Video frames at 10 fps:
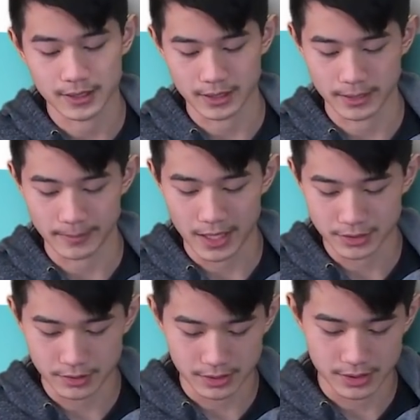
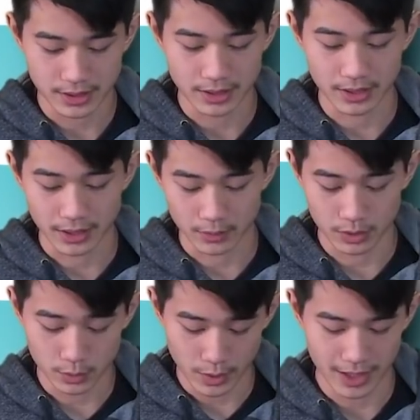as you can see,
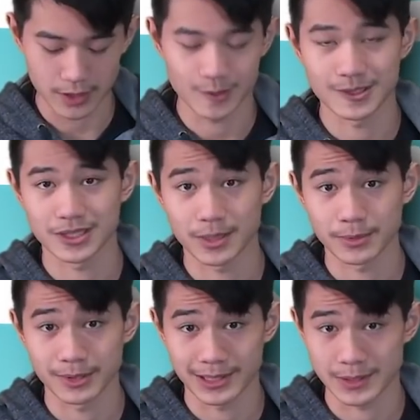once we head towards
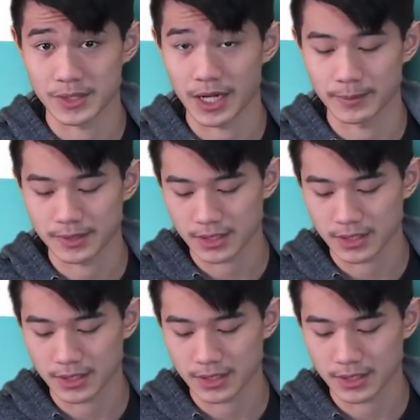double elixir time.